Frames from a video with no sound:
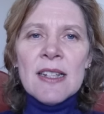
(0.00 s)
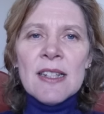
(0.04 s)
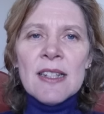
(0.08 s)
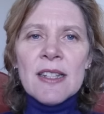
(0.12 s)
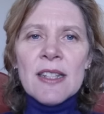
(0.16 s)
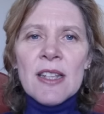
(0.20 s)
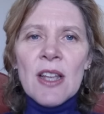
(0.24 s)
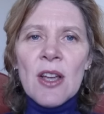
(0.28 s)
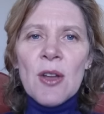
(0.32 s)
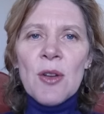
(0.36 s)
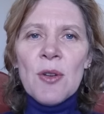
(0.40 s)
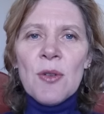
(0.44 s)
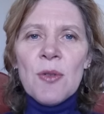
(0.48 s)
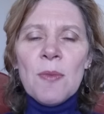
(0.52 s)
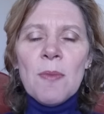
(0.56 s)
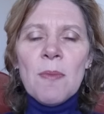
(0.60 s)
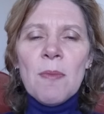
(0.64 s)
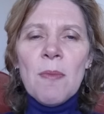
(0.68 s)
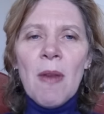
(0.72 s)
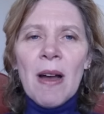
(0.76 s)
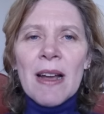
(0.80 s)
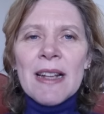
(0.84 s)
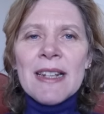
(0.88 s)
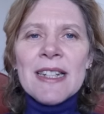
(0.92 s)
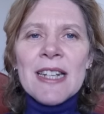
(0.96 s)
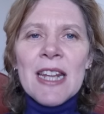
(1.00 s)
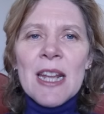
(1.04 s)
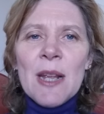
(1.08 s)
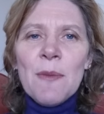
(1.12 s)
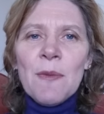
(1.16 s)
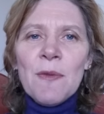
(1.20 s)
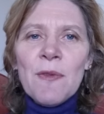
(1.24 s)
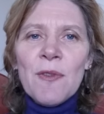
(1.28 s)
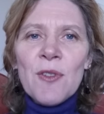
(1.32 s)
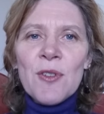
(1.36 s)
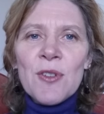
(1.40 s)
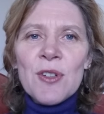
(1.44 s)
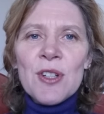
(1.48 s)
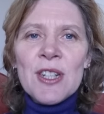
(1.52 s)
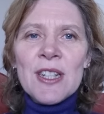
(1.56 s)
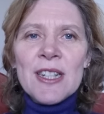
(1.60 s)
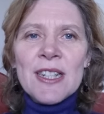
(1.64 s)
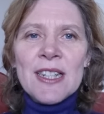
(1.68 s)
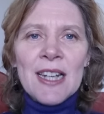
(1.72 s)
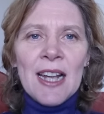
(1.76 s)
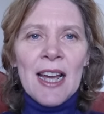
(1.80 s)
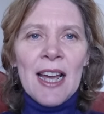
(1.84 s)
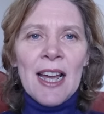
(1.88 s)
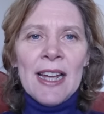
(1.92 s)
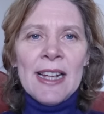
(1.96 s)
So my tip for
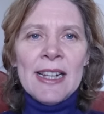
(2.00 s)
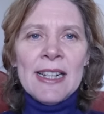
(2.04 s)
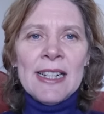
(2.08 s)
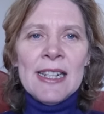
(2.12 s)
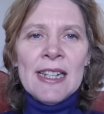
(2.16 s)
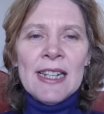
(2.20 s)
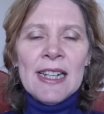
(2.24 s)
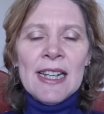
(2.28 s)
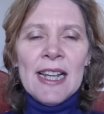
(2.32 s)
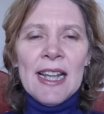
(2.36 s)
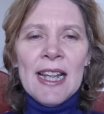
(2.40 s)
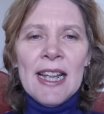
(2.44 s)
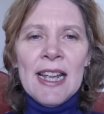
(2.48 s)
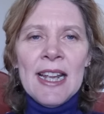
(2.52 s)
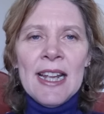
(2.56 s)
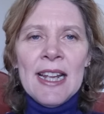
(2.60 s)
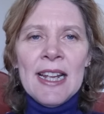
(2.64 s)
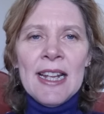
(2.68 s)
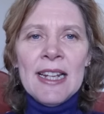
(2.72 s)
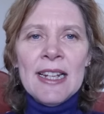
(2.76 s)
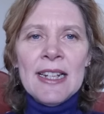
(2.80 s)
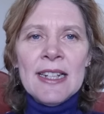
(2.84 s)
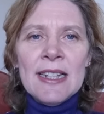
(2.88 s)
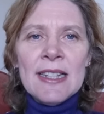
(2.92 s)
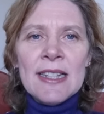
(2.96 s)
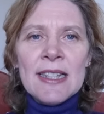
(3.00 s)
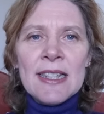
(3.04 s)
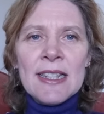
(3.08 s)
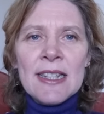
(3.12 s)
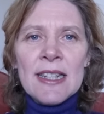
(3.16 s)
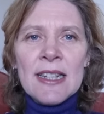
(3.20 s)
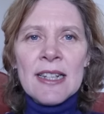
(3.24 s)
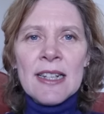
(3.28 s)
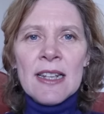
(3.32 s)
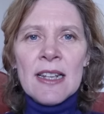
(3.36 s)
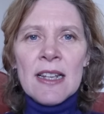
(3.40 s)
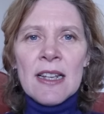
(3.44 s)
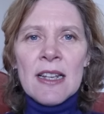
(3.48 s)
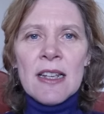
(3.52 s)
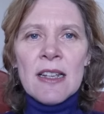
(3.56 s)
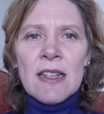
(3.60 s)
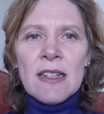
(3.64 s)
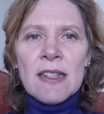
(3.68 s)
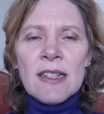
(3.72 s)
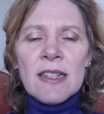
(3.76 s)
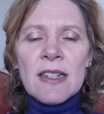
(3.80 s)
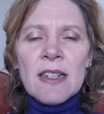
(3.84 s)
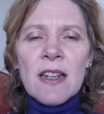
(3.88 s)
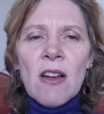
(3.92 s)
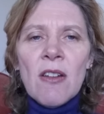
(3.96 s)
today is
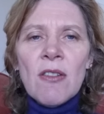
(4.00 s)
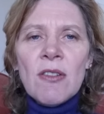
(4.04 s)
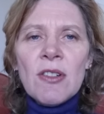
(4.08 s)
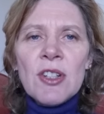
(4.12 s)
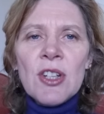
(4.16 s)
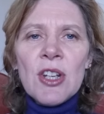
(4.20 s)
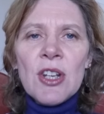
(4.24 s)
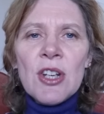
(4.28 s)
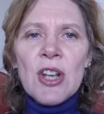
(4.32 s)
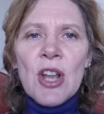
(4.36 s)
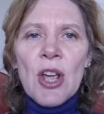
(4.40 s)
start to